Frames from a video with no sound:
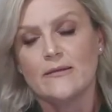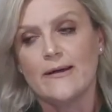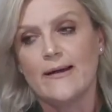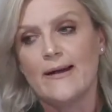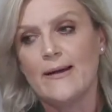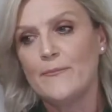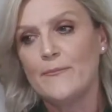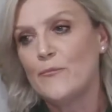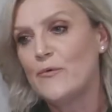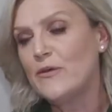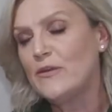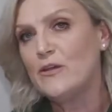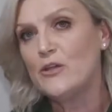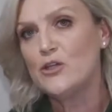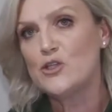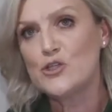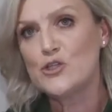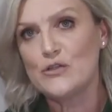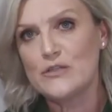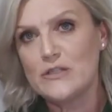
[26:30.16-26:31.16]
whether you're
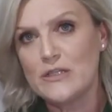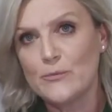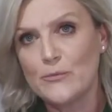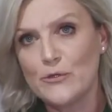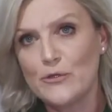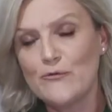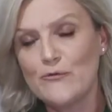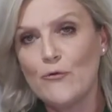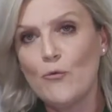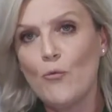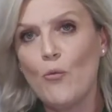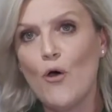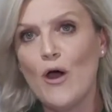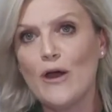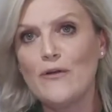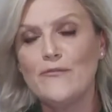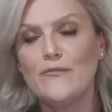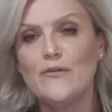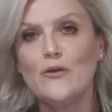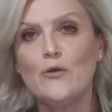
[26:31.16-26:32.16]
choosing a beautiful
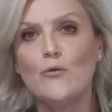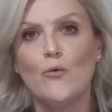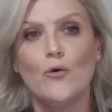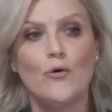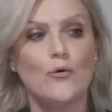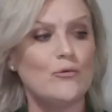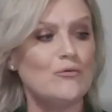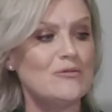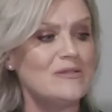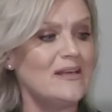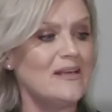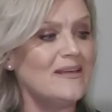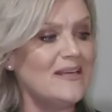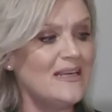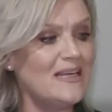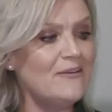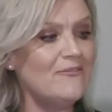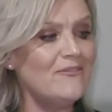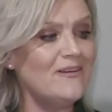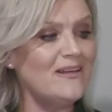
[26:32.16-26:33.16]
white for your walls, and
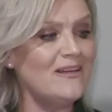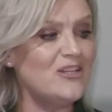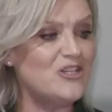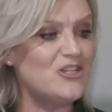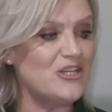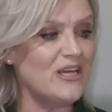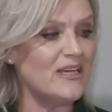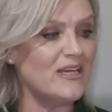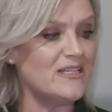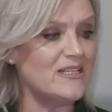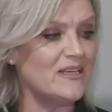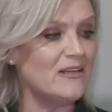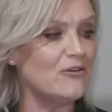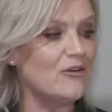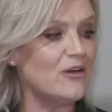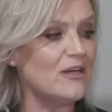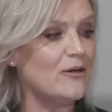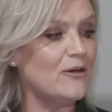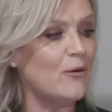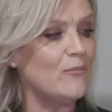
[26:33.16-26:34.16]
even injecting,
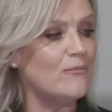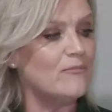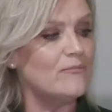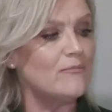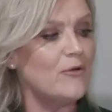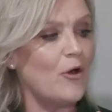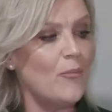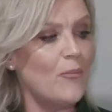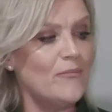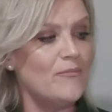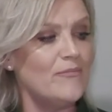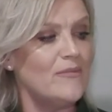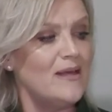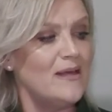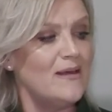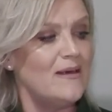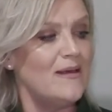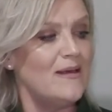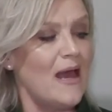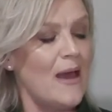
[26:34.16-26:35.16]
like I'm
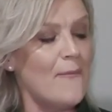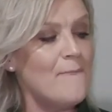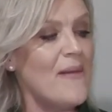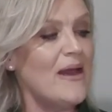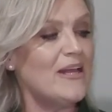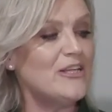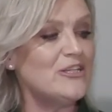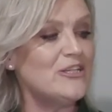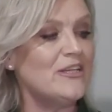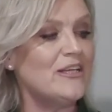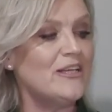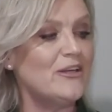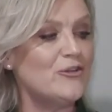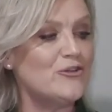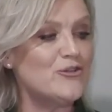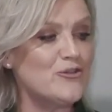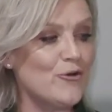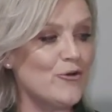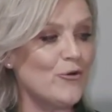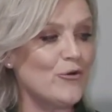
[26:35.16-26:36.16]
imagining
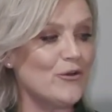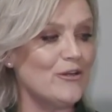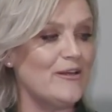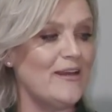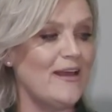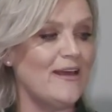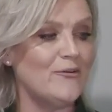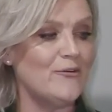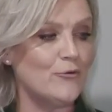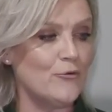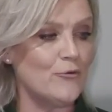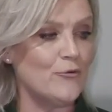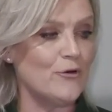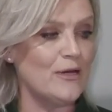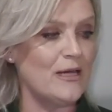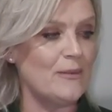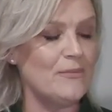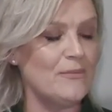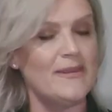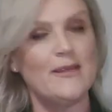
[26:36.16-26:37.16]
chocolate and
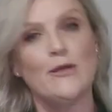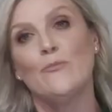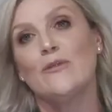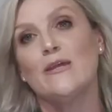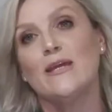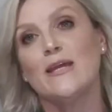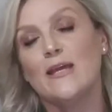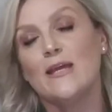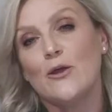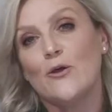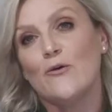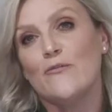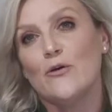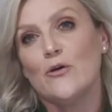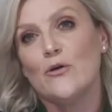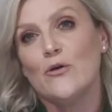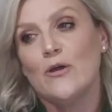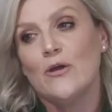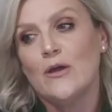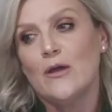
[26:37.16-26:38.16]
cream, and then I'm thinking of
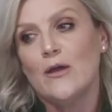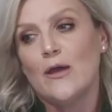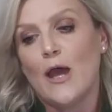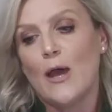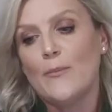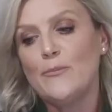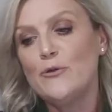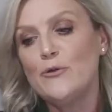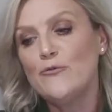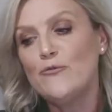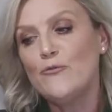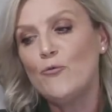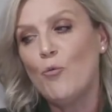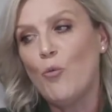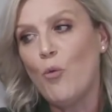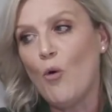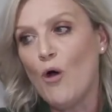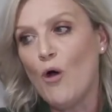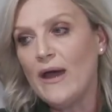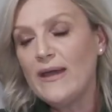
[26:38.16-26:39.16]
a beautiful
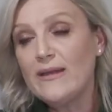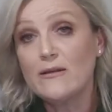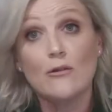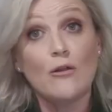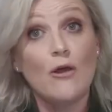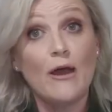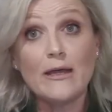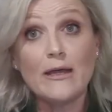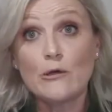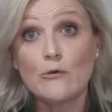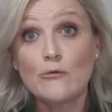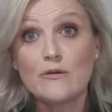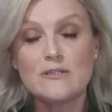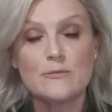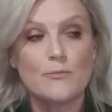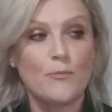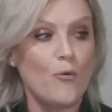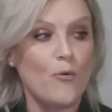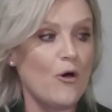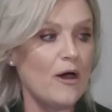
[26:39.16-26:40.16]
white, light crisp
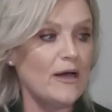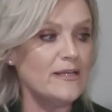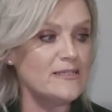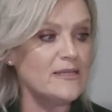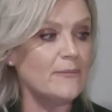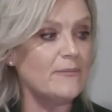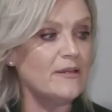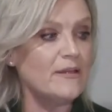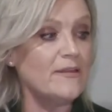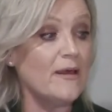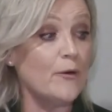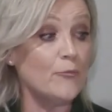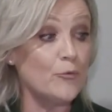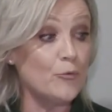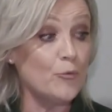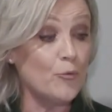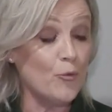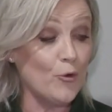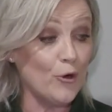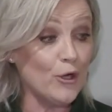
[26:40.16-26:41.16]
white, something that would
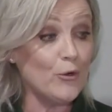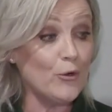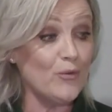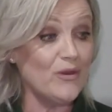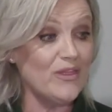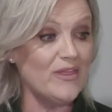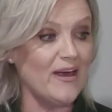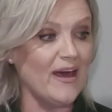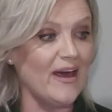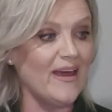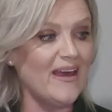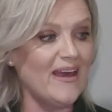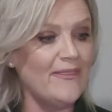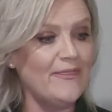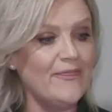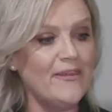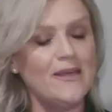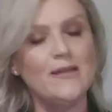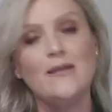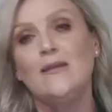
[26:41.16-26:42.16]
work with that, and
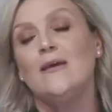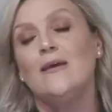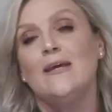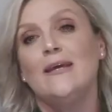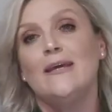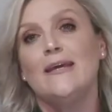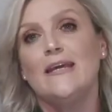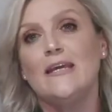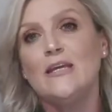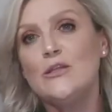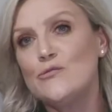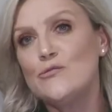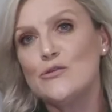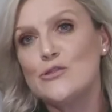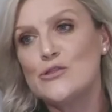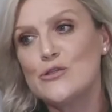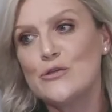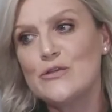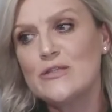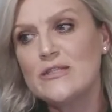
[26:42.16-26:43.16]
then
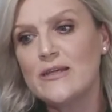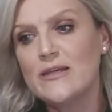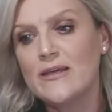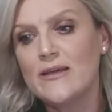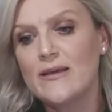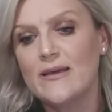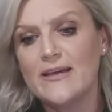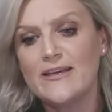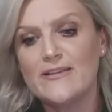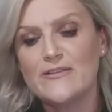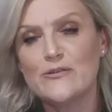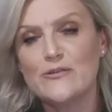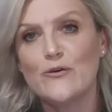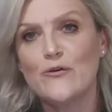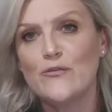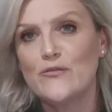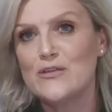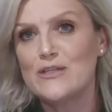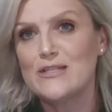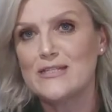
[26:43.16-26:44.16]
introducing a
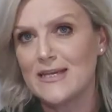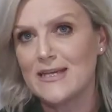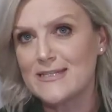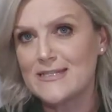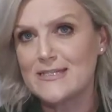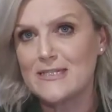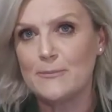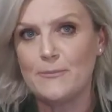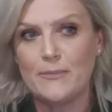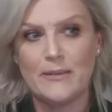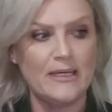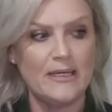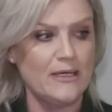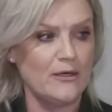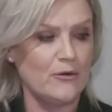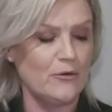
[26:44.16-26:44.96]
soft dusty pink,